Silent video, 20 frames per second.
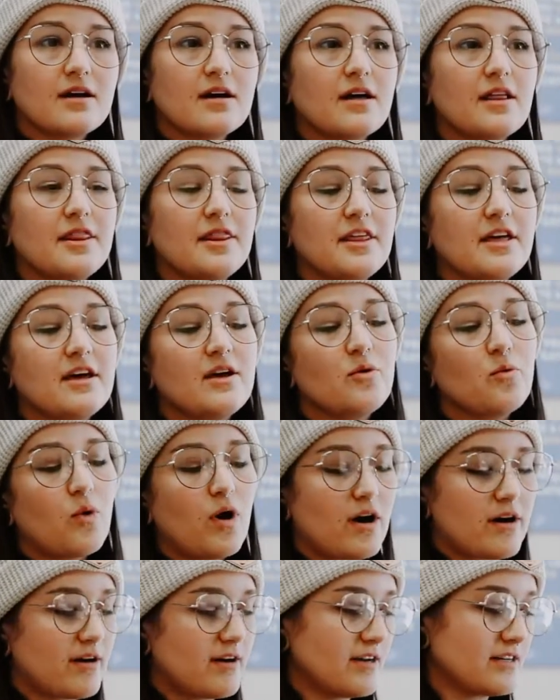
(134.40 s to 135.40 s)
the
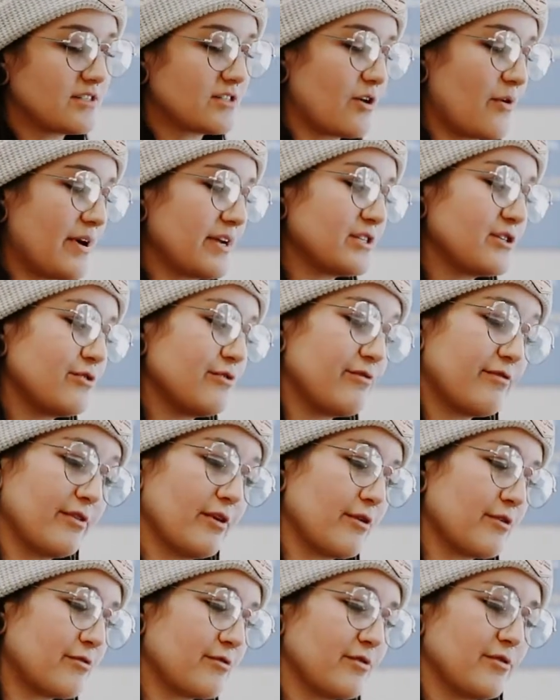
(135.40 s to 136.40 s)
water is going to
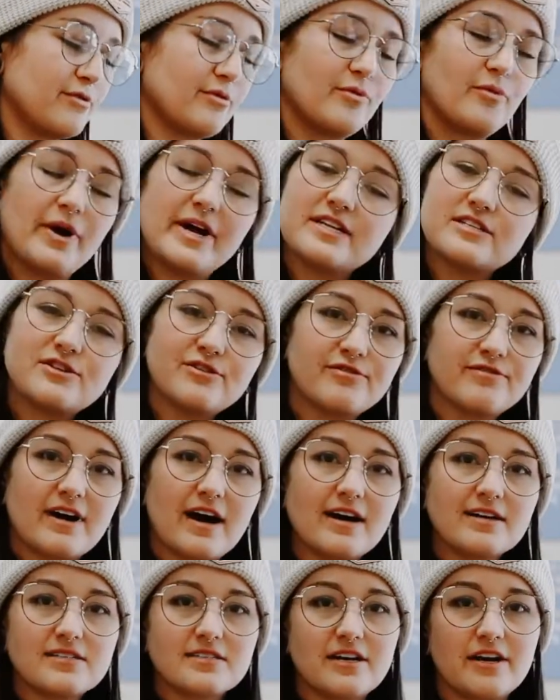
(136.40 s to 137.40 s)
flow through way too
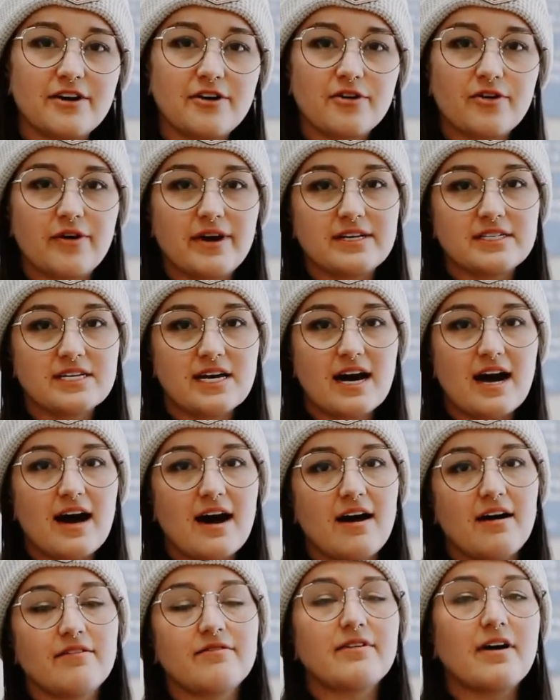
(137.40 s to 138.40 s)
fast and you're going to
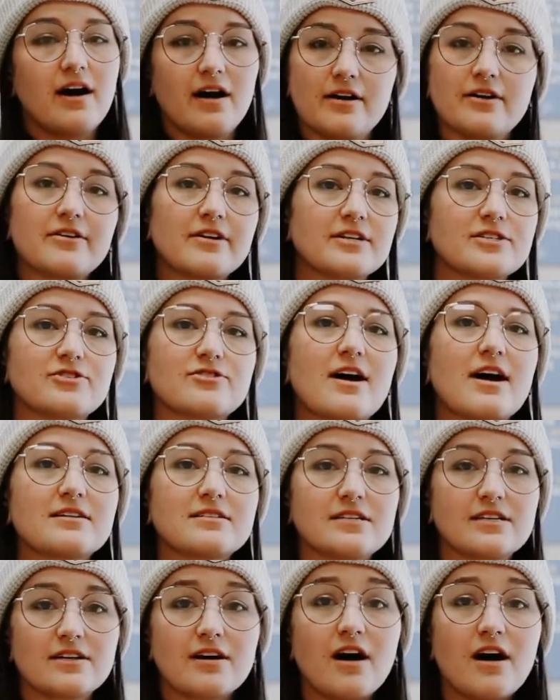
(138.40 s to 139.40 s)
have
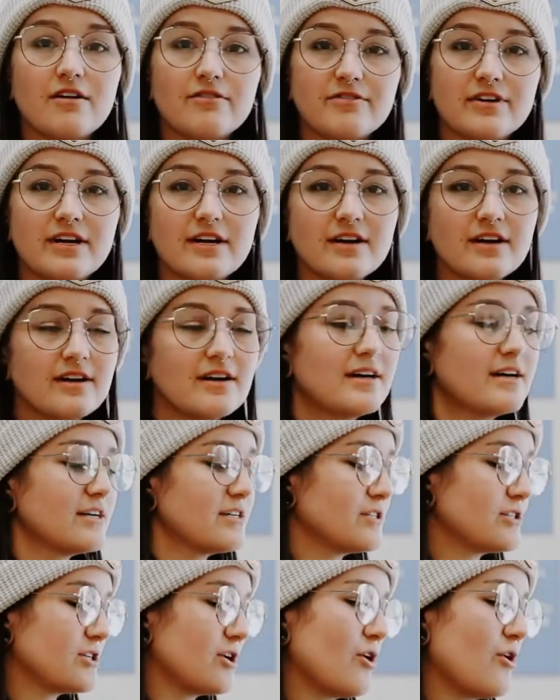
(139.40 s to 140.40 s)
under-extracted coffee.
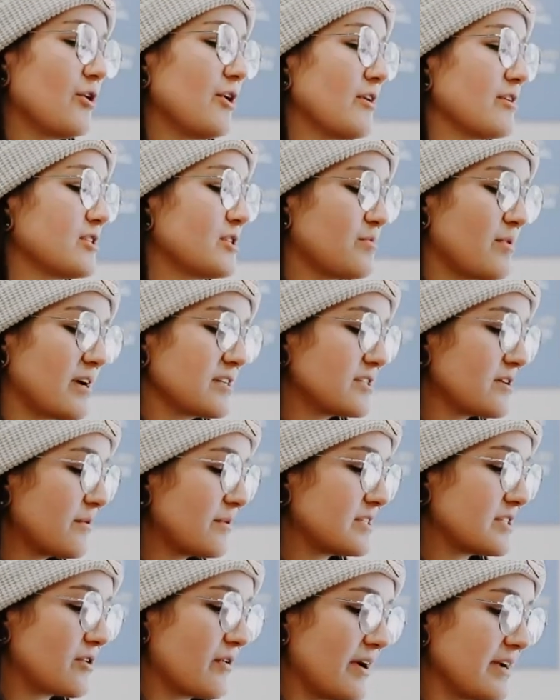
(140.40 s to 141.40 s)
So your espresso
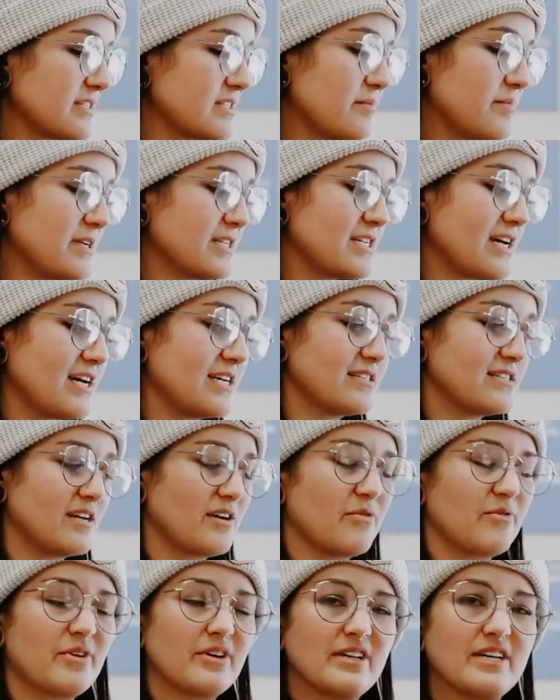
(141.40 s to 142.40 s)
is going to be
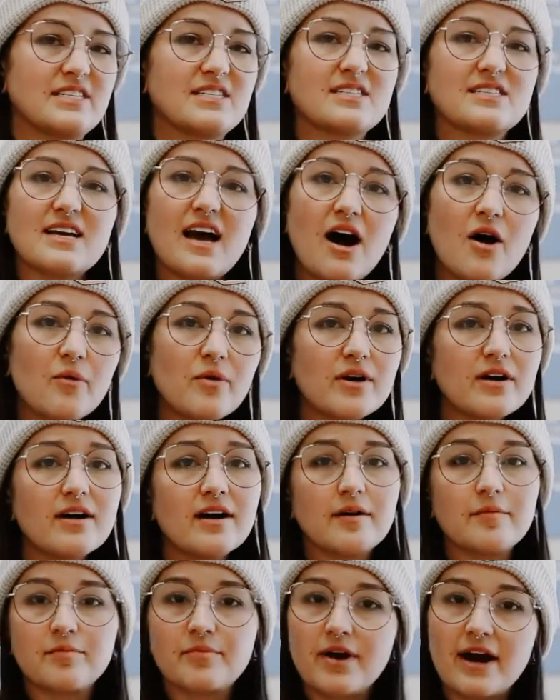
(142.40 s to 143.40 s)
tasting really sour
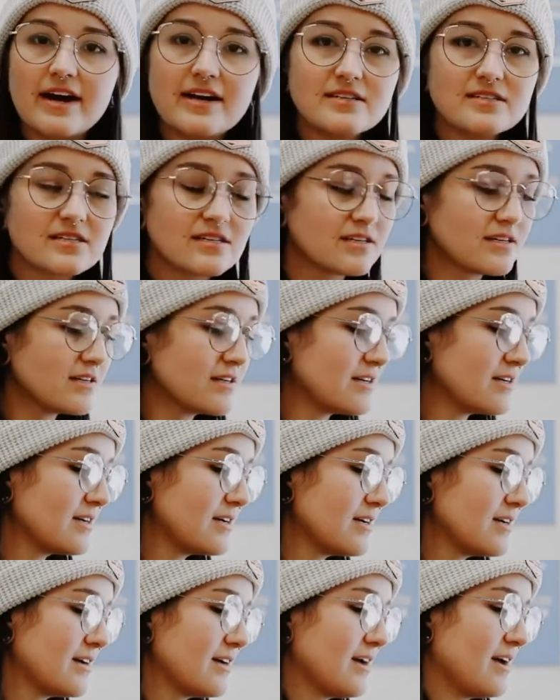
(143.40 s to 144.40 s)
and bright.
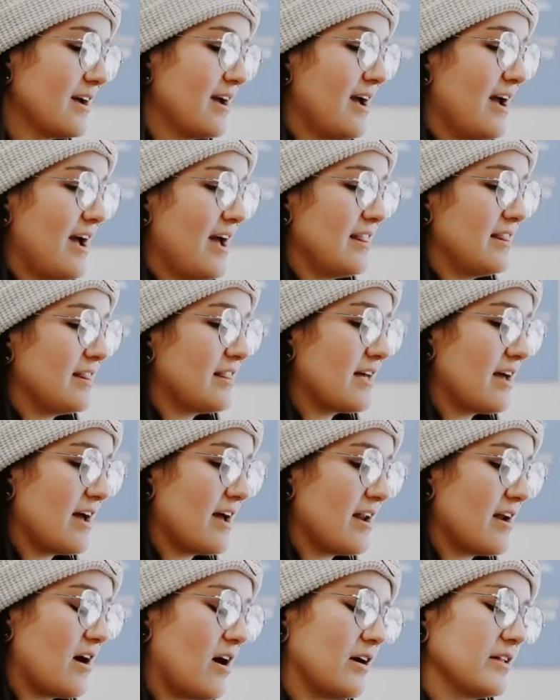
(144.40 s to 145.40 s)
And
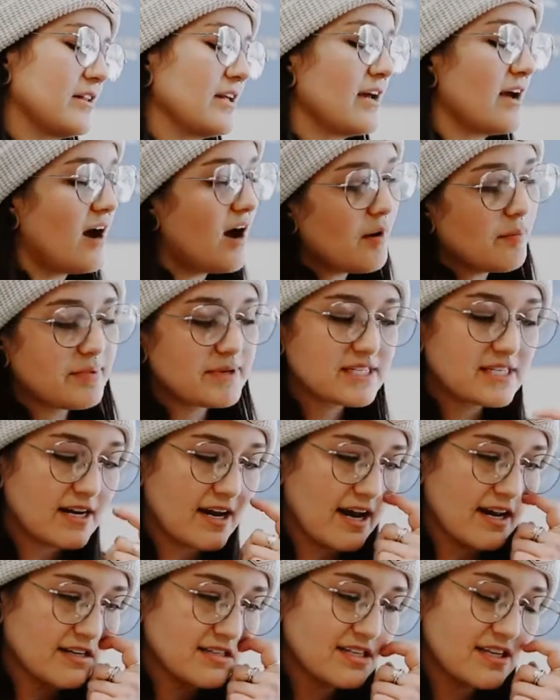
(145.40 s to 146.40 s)
then on the opposite
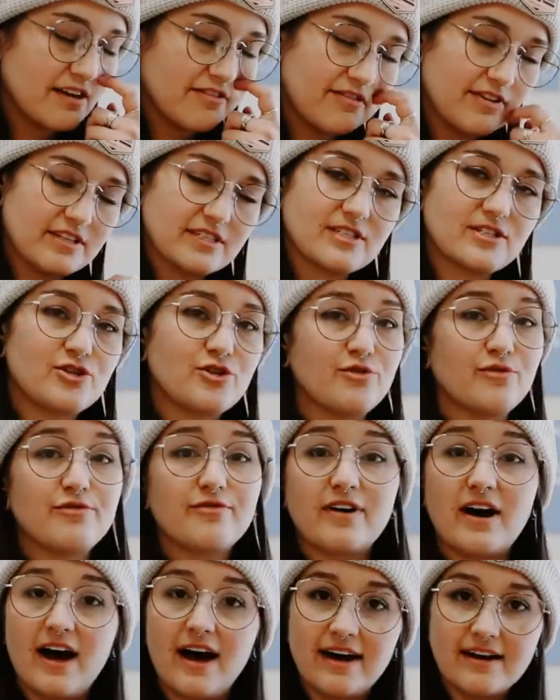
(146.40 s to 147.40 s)
end, if it's too
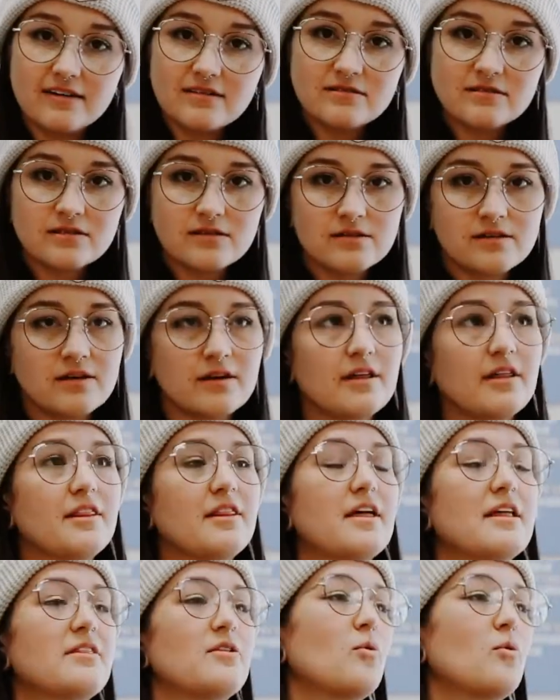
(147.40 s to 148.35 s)
fine, then the